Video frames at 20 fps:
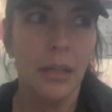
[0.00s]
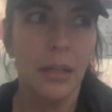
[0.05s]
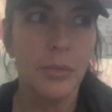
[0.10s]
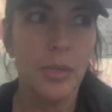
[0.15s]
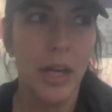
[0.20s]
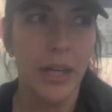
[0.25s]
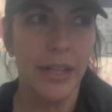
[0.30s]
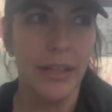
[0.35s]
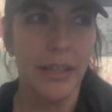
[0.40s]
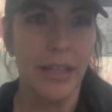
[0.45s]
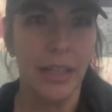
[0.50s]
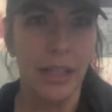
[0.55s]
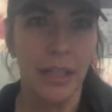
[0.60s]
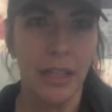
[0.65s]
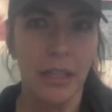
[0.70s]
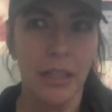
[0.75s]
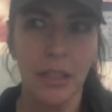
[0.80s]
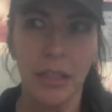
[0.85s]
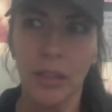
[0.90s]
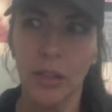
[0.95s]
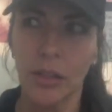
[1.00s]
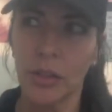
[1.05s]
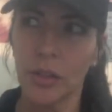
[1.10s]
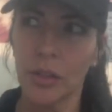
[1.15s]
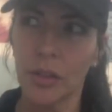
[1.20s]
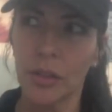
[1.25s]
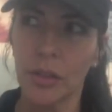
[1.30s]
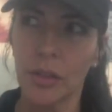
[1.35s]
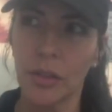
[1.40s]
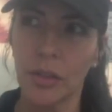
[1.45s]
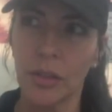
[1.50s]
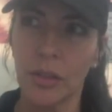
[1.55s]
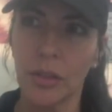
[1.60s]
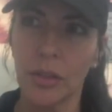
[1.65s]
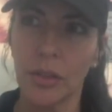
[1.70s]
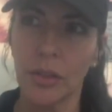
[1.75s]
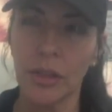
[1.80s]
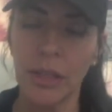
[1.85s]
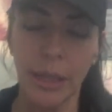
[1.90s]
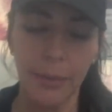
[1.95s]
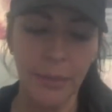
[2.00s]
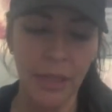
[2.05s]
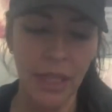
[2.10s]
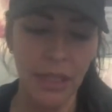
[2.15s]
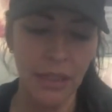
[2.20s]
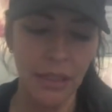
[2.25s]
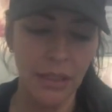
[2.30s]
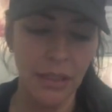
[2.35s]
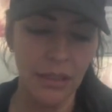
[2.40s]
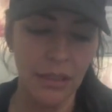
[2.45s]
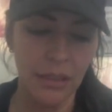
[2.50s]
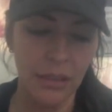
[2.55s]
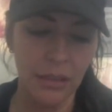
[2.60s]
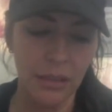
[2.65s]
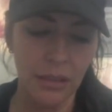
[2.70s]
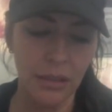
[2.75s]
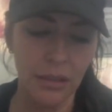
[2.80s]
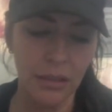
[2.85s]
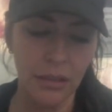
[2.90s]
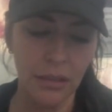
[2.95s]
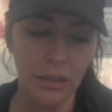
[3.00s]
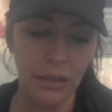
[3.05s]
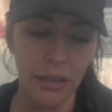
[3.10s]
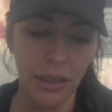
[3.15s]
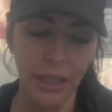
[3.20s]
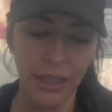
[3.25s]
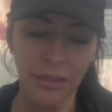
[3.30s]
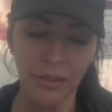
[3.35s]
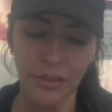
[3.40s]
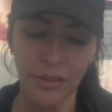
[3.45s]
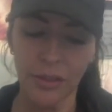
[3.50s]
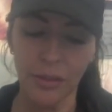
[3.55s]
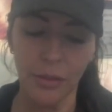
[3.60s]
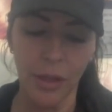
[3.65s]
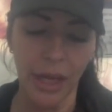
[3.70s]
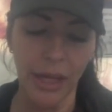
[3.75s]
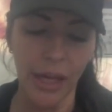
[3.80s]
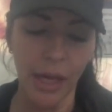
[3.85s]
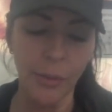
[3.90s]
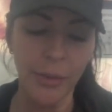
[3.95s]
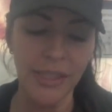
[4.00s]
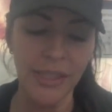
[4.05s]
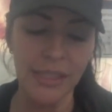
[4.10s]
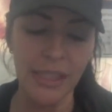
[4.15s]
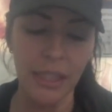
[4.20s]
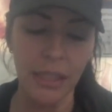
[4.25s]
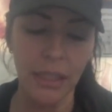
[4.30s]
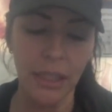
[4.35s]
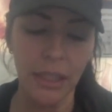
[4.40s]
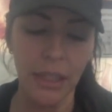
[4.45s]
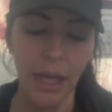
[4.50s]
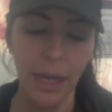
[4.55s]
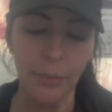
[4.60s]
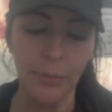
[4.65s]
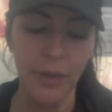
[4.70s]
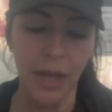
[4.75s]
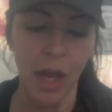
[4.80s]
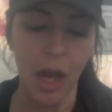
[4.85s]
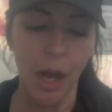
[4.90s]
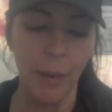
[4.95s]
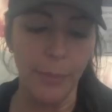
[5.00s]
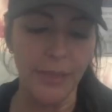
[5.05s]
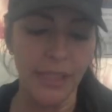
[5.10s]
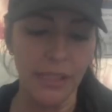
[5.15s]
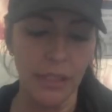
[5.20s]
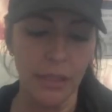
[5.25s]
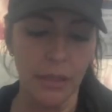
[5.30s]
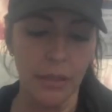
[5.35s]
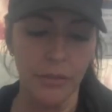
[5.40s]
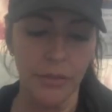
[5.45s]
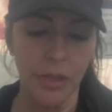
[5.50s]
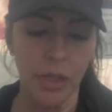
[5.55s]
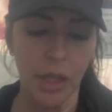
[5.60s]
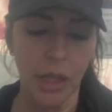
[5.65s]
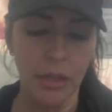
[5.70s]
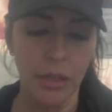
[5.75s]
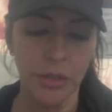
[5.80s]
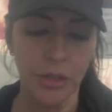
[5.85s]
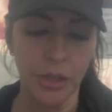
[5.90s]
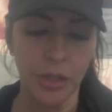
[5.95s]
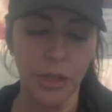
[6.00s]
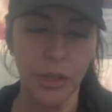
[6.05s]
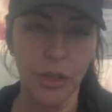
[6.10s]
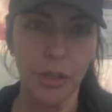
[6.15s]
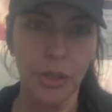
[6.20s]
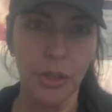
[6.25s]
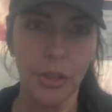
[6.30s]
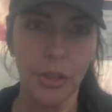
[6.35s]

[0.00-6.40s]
Trying to think. Yeah, I'm kind of, I don't know. I always say like I'm the opposite of a doctor.